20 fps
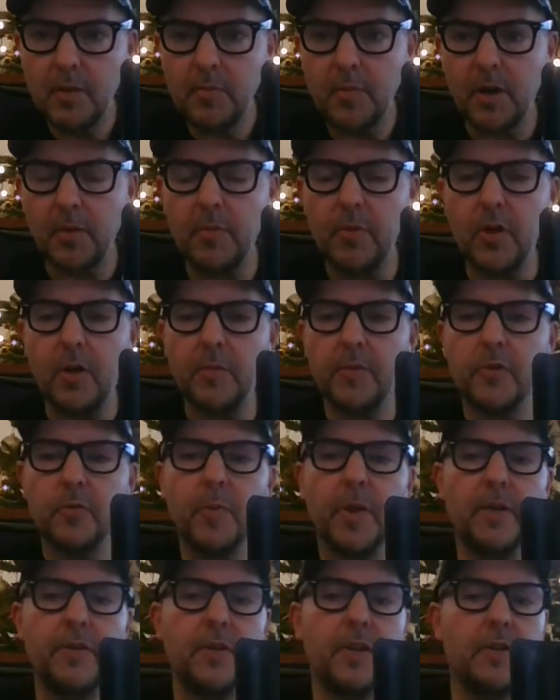But I'm, I'm,
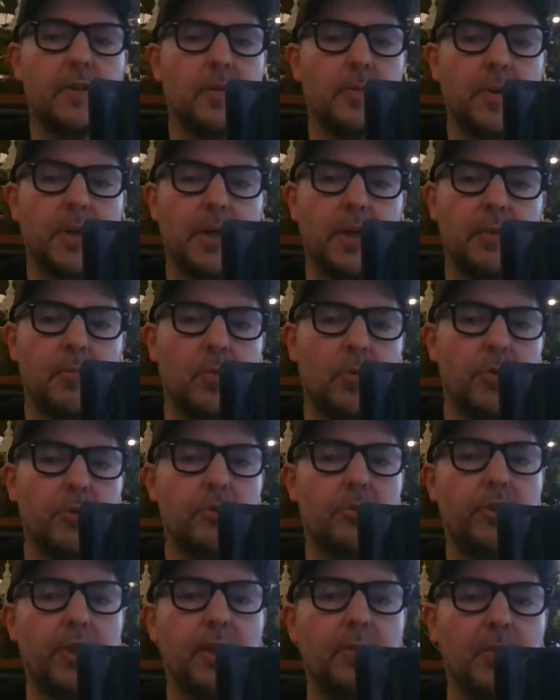expecting it to be more
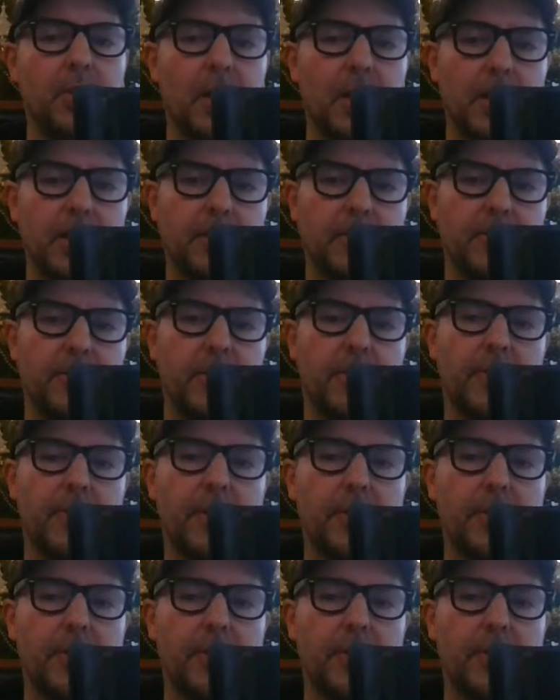streamlined than